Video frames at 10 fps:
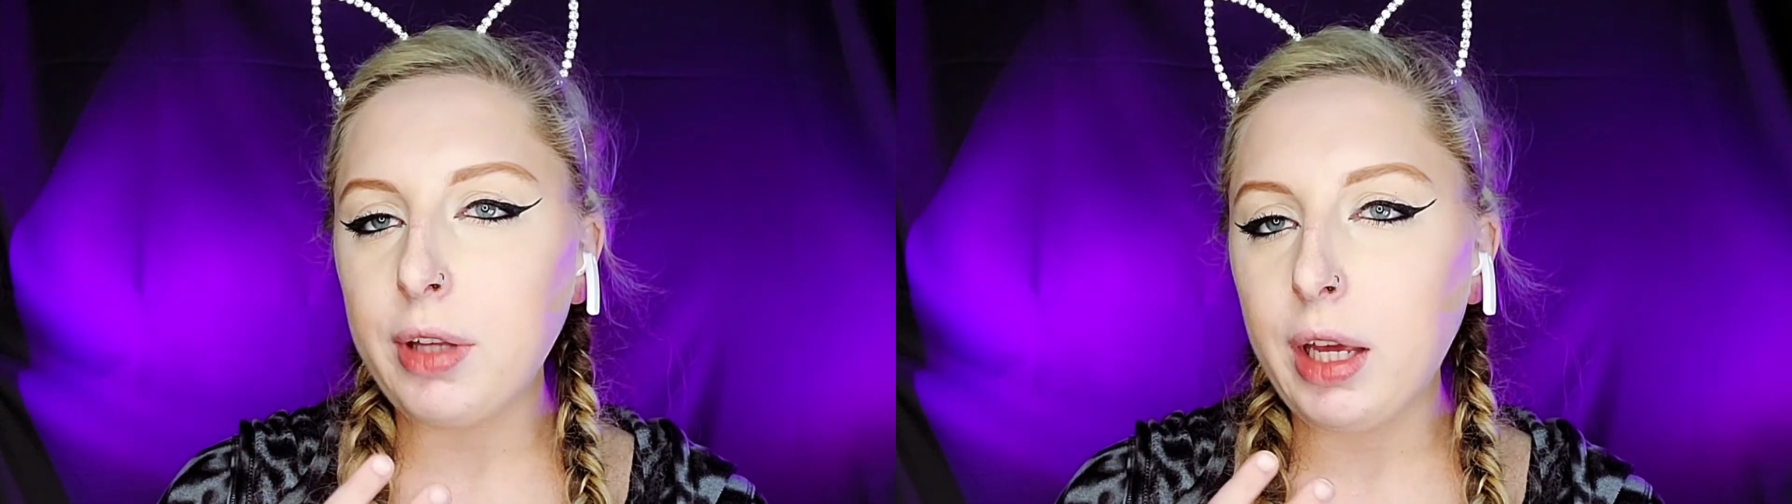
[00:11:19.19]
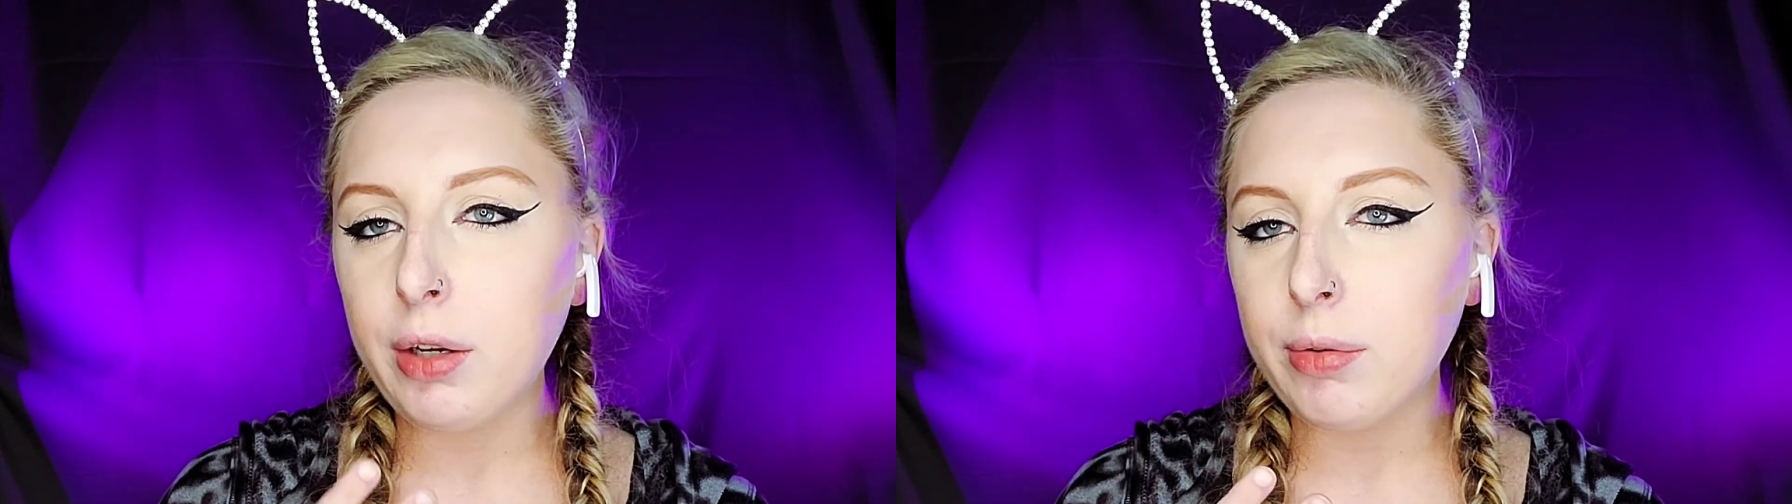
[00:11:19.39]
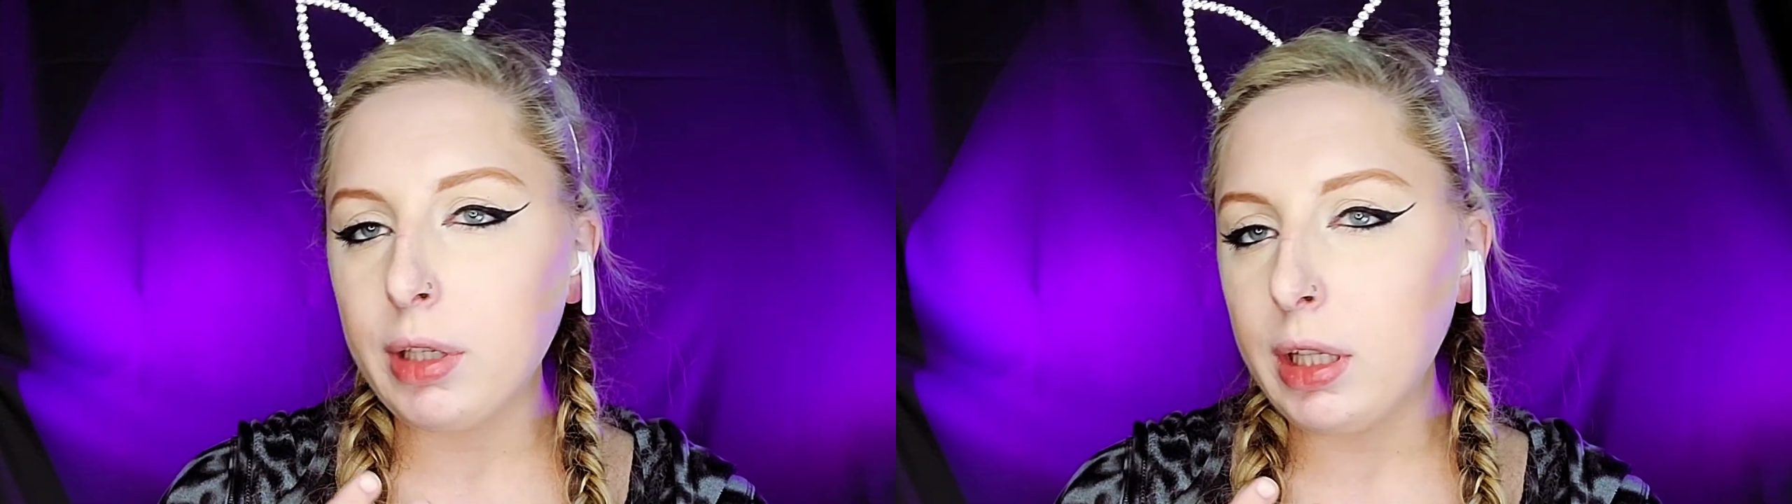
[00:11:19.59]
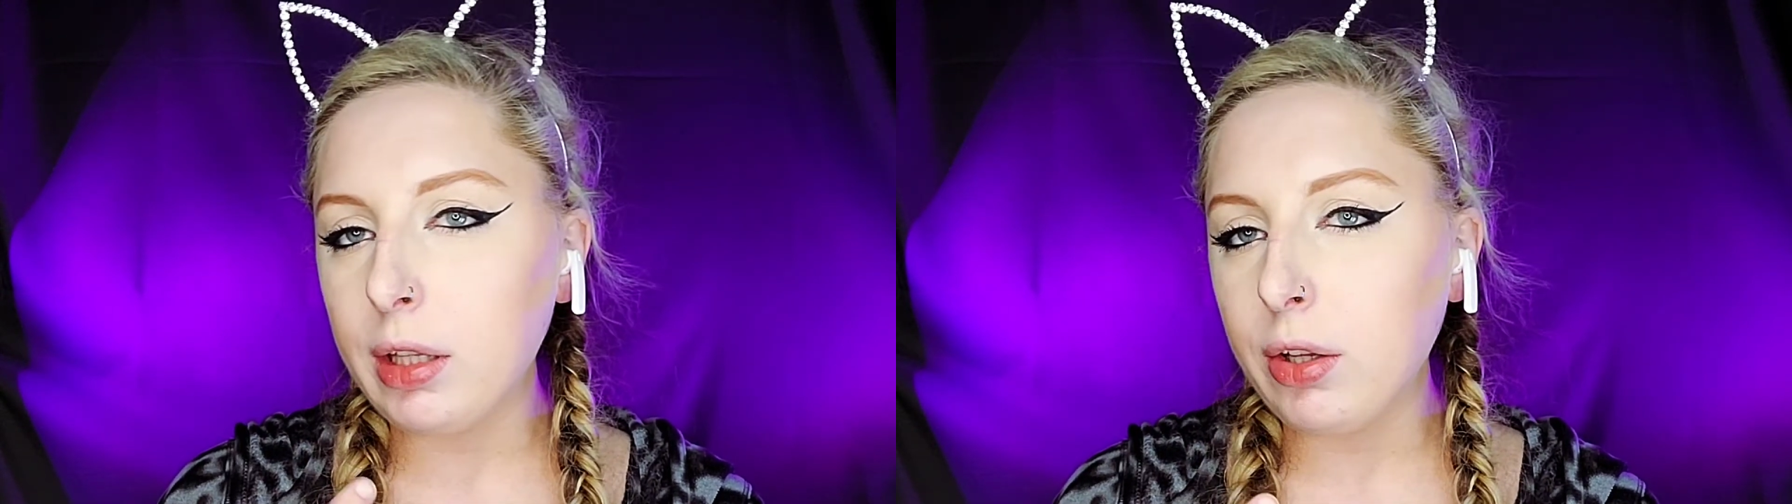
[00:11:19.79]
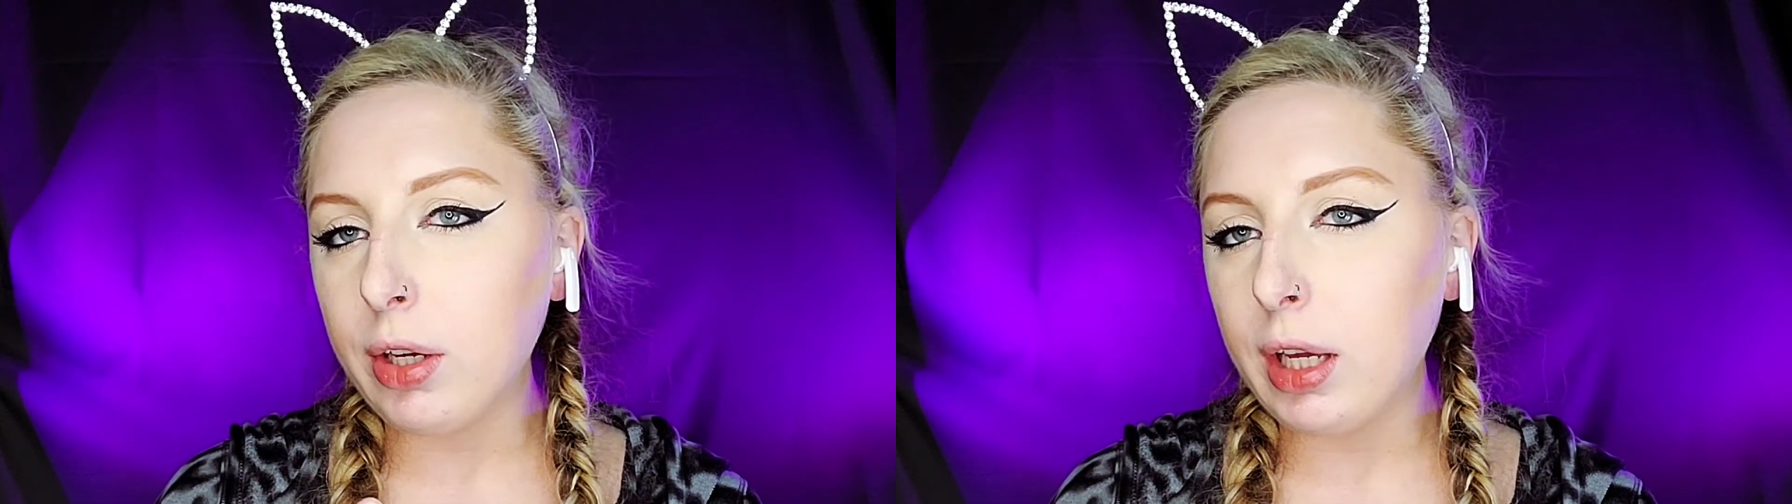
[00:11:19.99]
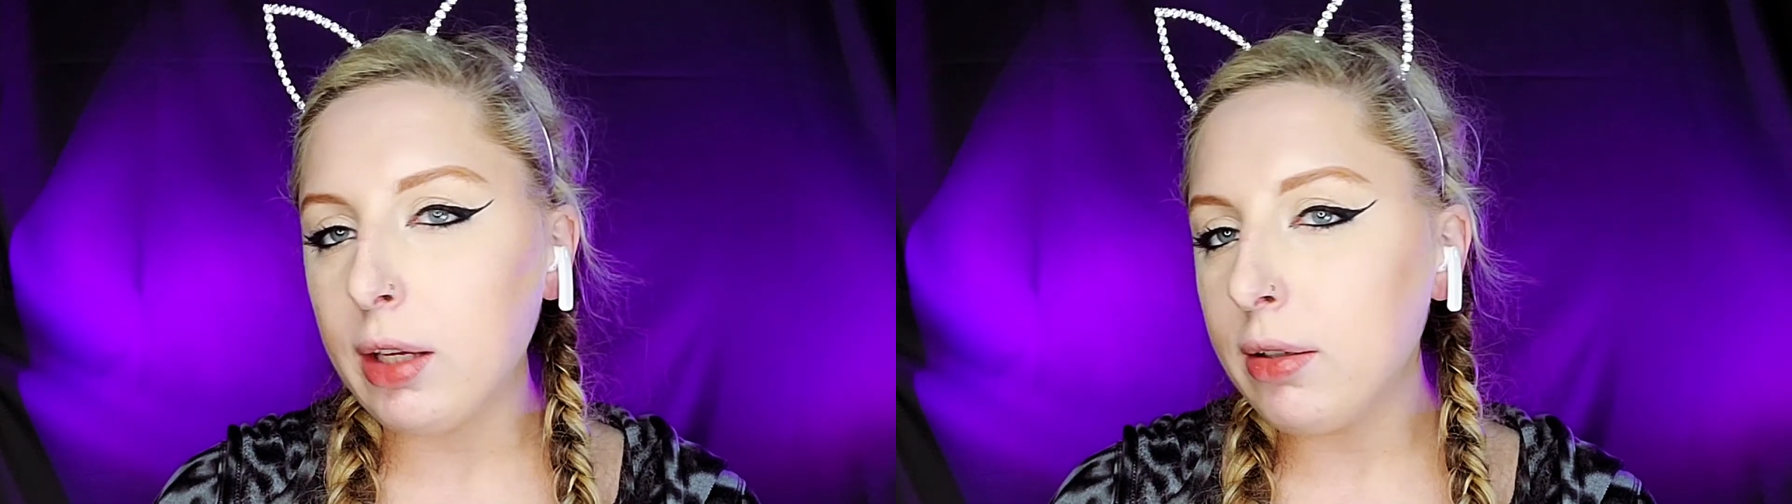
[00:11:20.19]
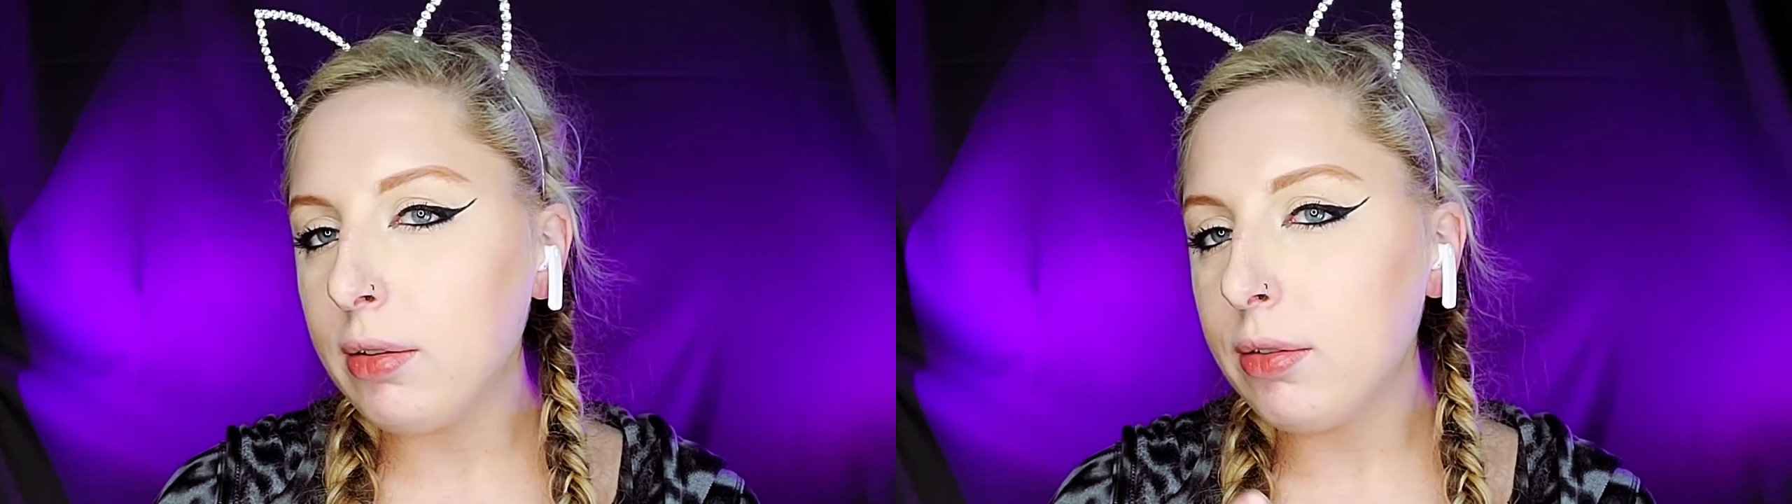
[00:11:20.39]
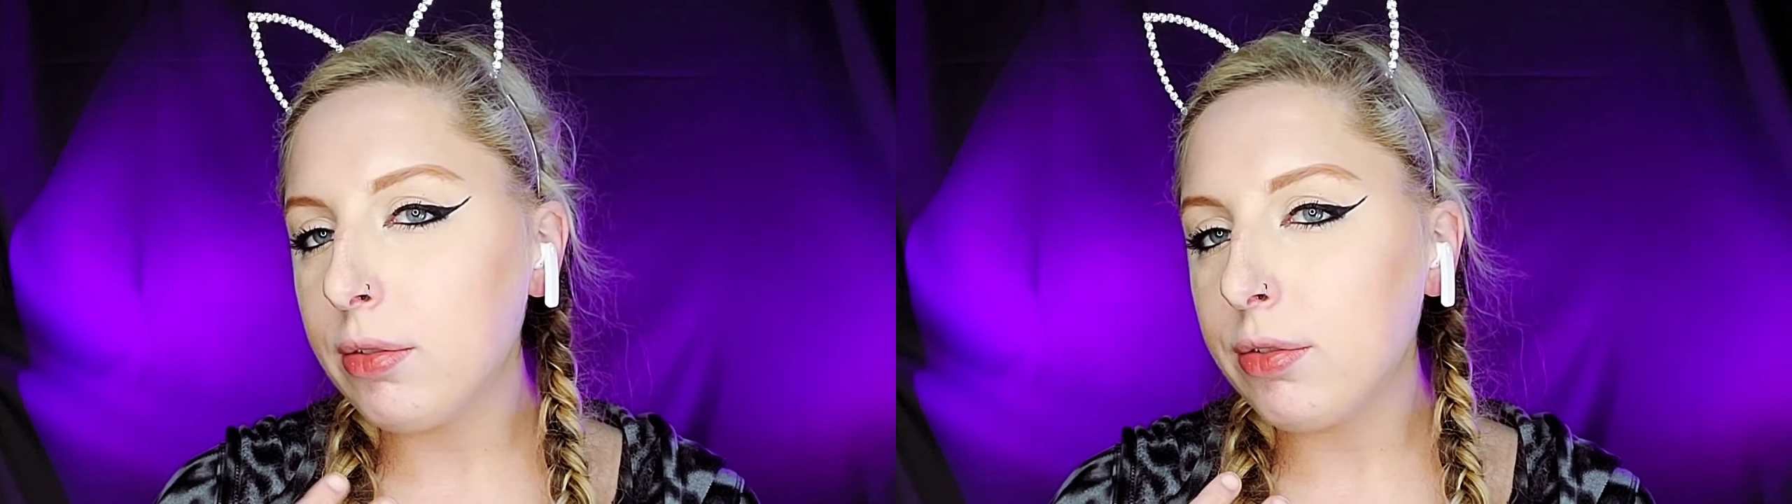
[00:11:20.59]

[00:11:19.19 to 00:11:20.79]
like really looking